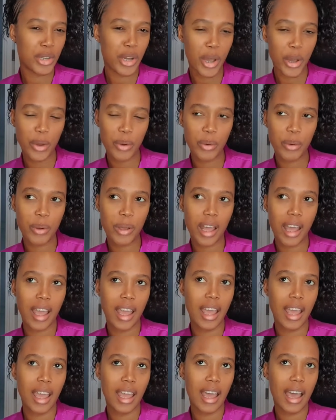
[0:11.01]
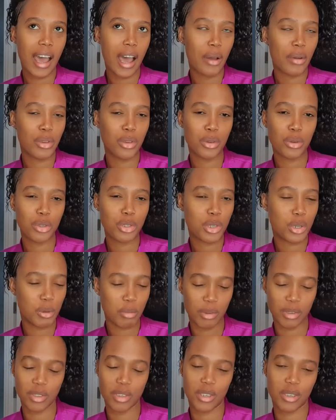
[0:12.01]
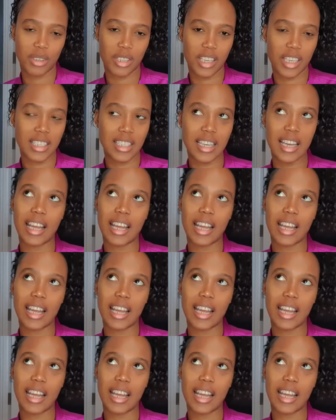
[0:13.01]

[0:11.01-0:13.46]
know how YouTubers do this.